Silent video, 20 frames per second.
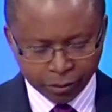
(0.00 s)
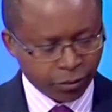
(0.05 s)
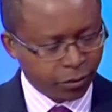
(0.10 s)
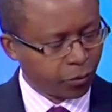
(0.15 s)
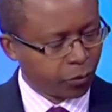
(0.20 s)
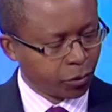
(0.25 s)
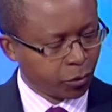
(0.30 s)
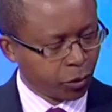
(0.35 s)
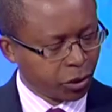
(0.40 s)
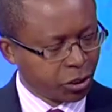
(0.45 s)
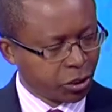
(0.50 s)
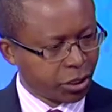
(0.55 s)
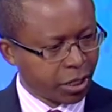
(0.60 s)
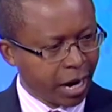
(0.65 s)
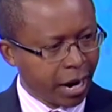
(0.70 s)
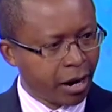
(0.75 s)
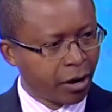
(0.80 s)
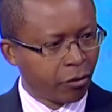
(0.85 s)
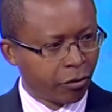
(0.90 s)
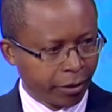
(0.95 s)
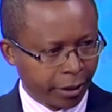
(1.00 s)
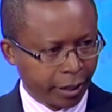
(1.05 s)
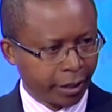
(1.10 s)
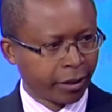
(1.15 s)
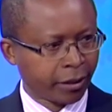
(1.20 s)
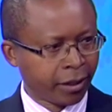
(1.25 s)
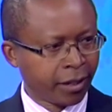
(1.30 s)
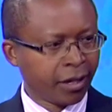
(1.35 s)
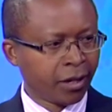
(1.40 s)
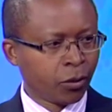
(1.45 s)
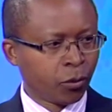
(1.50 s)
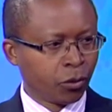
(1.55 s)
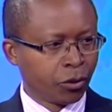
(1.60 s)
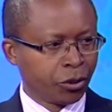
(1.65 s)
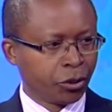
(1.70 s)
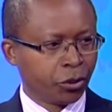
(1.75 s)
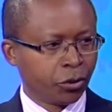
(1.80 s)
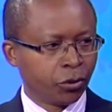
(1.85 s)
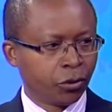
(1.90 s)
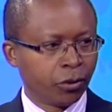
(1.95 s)
which area would
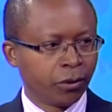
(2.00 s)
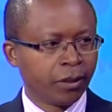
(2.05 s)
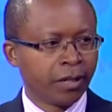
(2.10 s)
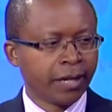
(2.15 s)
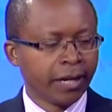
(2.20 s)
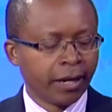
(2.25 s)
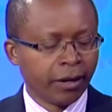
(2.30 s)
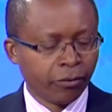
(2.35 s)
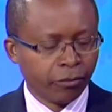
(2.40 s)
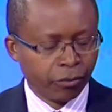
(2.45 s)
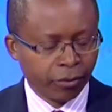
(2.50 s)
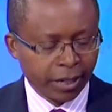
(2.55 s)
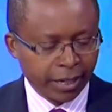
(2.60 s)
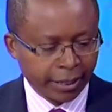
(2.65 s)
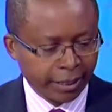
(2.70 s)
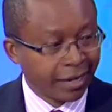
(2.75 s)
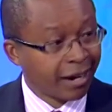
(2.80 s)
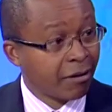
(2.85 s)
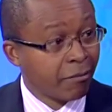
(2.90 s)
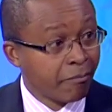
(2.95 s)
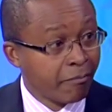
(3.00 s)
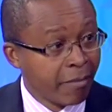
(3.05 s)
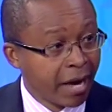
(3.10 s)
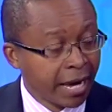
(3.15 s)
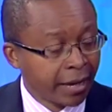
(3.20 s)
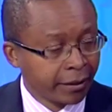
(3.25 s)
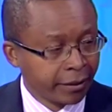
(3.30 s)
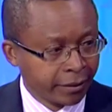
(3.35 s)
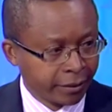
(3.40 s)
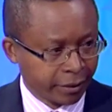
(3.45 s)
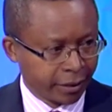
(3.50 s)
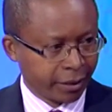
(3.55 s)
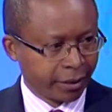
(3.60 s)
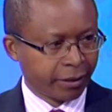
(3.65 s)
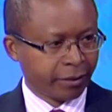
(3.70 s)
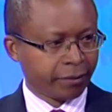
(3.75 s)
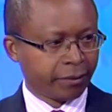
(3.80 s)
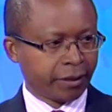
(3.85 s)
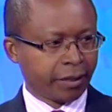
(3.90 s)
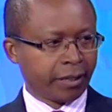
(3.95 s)
you really commend
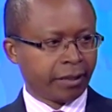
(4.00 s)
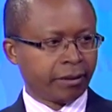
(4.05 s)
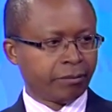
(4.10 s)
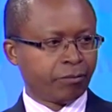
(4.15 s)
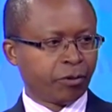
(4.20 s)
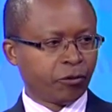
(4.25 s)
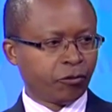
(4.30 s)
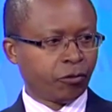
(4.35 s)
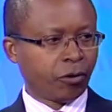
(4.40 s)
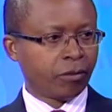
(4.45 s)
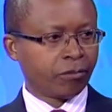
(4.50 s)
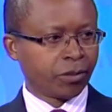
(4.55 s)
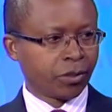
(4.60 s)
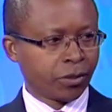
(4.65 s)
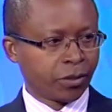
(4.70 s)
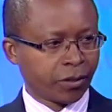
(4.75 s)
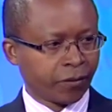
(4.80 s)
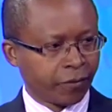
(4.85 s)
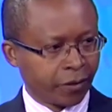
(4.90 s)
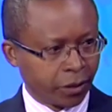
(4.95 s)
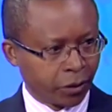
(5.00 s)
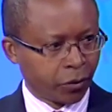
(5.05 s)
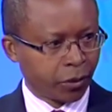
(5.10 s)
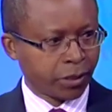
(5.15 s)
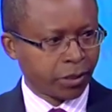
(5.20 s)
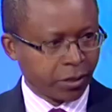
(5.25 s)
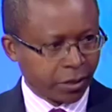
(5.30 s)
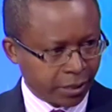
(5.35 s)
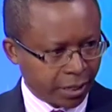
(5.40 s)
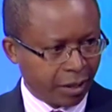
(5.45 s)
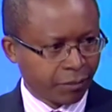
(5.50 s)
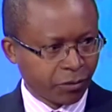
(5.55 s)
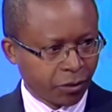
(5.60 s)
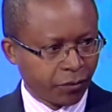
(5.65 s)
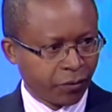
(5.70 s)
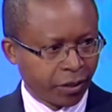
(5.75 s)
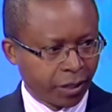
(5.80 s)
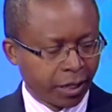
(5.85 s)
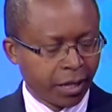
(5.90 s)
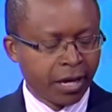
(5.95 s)
the performance of the U S in terms of
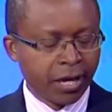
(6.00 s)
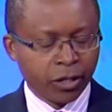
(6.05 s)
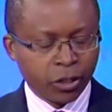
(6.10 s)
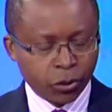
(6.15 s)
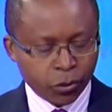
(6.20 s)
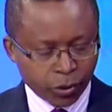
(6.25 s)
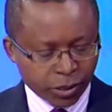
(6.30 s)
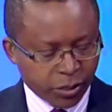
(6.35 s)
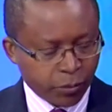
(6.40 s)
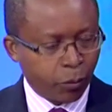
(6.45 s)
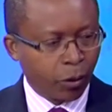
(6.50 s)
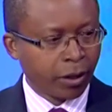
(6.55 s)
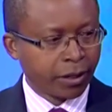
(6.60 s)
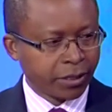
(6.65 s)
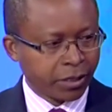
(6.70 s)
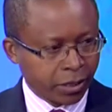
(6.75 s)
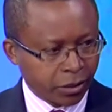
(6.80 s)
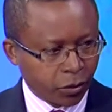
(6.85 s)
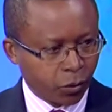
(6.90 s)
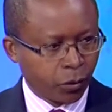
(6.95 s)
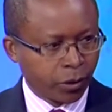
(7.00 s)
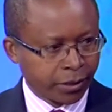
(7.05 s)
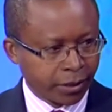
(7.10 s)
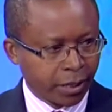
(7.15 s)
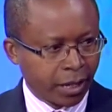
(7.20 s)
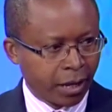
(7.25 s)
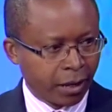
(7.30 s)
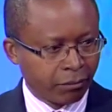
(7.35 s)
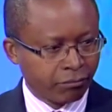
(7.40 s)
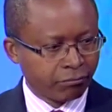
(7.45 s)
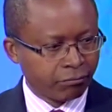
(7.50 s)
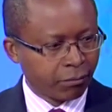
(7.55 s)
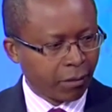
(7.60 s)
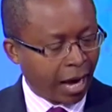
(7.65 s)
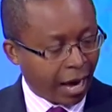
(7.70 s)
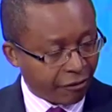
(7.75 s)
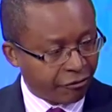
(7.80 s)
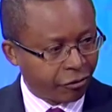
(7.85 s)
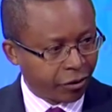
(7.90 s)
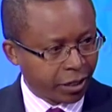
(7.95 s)
the U S policy towards uh,
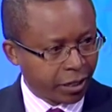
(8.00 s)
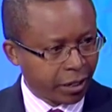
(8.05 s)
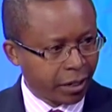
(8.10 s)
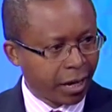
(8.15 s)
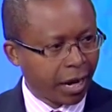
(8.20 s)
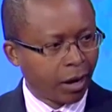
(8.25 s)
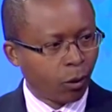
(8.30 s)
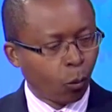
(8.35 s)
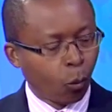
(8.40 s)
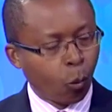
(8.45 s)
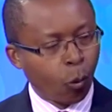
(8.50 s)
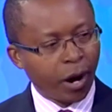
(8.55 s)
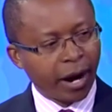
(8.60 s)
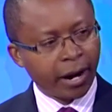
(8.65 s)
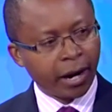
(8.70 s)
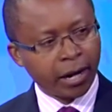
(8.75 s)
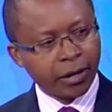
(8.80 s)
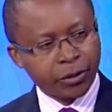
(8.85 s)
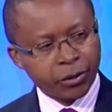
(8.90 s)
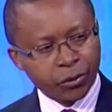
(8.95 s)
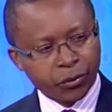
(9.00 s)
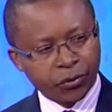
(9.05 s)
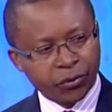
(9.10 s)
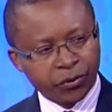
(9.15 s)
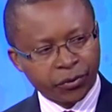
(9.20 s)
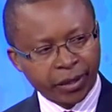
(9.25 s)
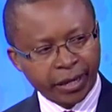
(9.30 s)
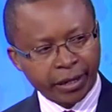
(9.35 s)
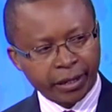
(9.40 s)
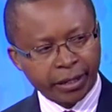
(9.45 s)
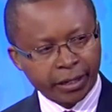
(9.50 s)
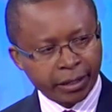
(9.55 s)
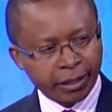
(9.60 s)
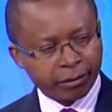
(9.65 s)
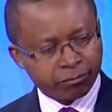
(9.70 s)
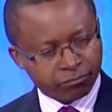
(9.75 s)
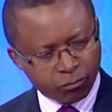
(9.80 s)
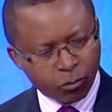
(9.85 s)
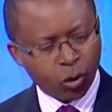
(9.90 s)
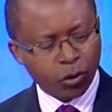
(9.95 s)
Africa, and where do you think
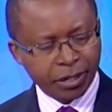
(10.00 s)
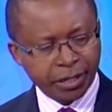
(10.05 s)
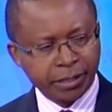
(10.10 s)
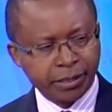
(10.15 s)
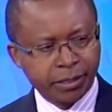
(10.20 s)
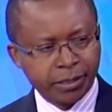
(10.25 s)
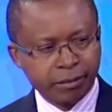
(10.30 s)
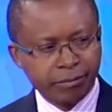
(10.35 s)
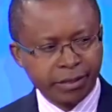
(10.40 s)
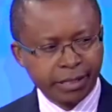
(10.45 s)
more needs to